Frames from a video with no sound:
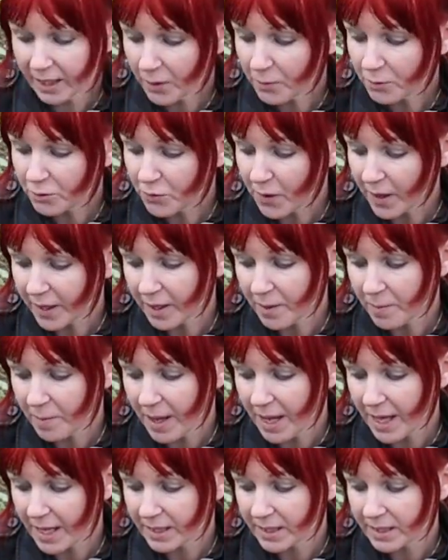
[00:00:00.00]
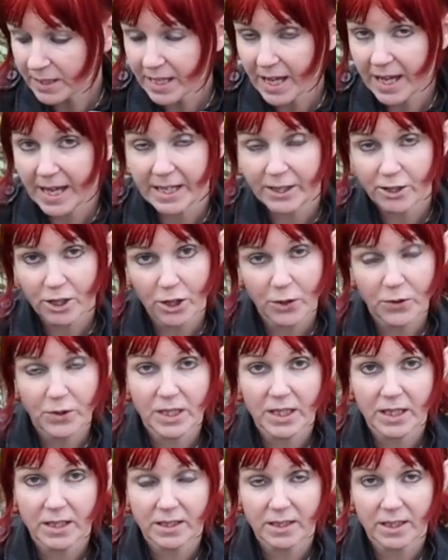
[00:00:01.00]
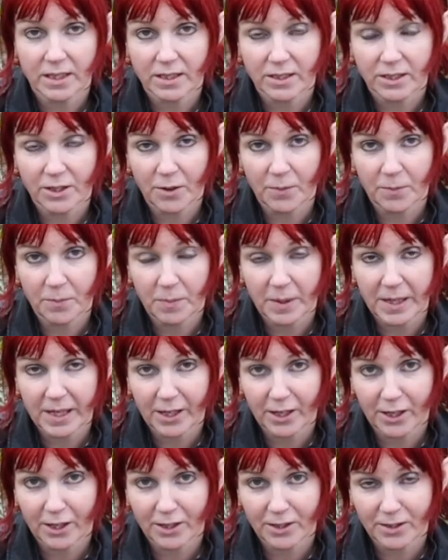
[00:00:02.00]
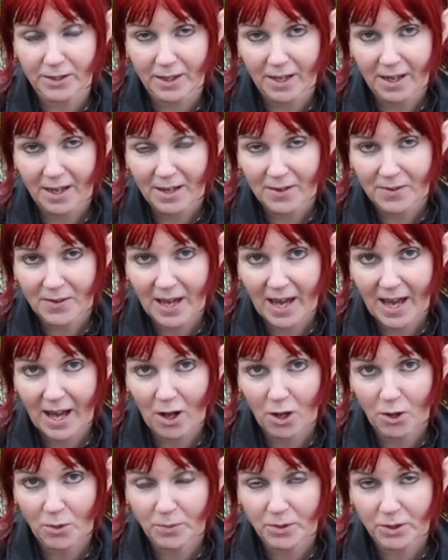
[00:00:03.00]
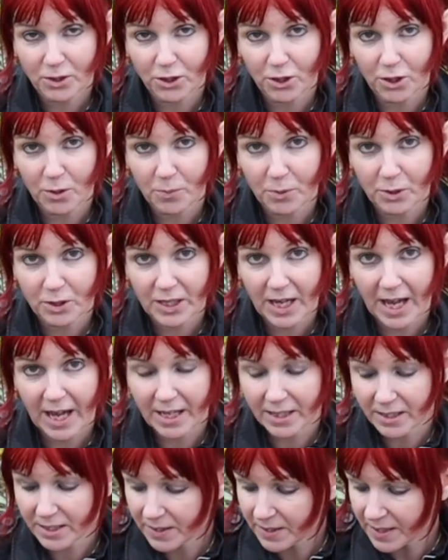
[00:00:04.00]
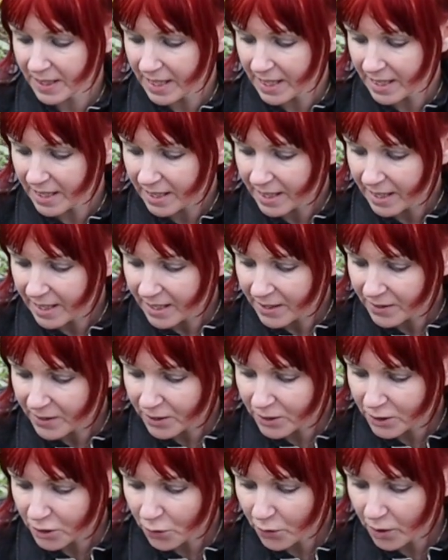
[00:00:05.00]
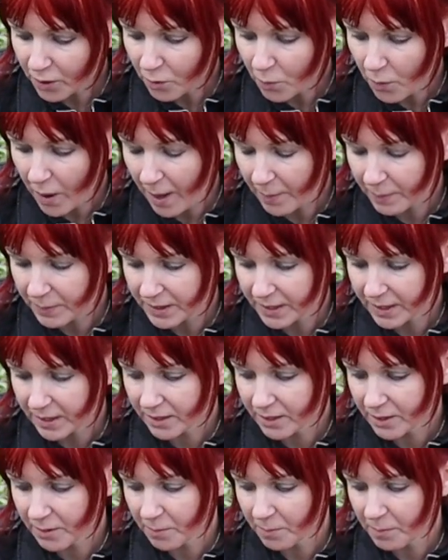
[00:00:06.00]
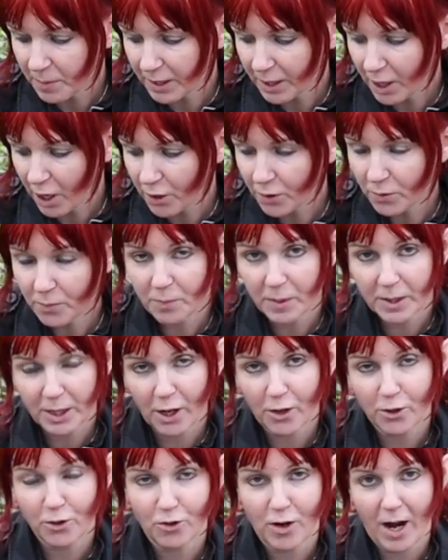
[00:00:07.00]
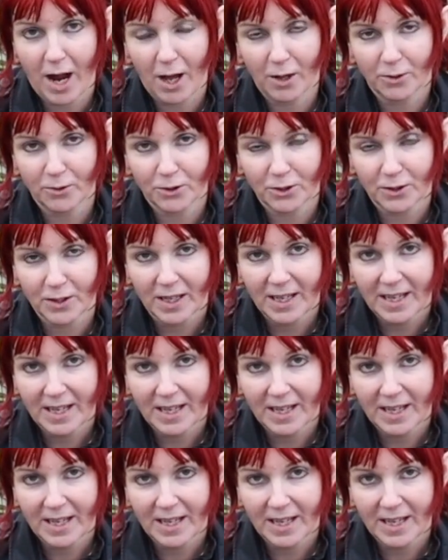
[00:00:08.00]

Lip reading: I would recommend a no-dig system because that helps to protect the soil web system below ground.